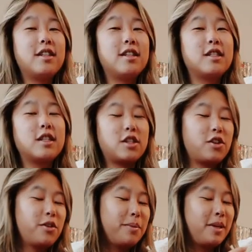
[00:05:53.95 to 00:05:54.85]
is
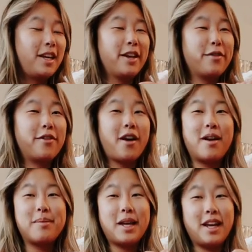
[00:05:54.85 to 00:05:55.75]
To Me
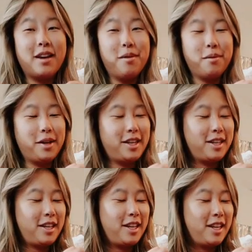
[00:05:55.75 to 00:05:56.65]
from Aunt
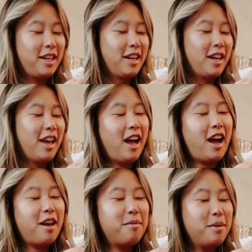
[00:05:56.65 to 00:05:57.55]
Wendy.
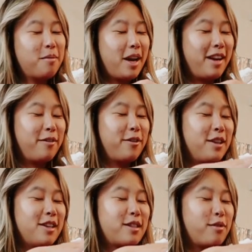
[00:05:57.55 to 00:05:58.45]
I've been waiting for
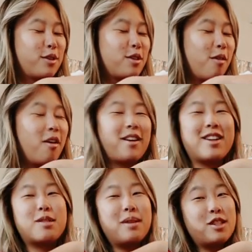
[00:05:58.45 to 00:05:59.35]
this for so long.
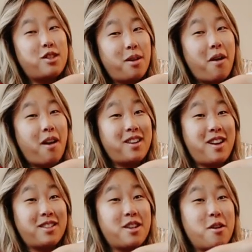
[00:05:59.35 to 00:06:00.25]
It's been so hard
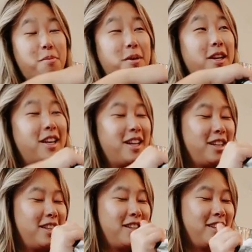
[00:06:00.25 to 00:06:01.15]
not to open it.
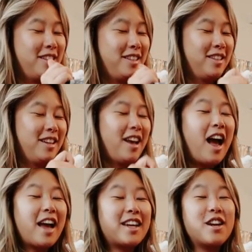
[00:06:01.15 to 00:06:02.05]

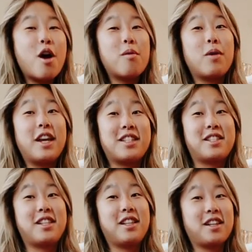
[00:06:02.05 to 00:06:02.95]
I cannot wait to see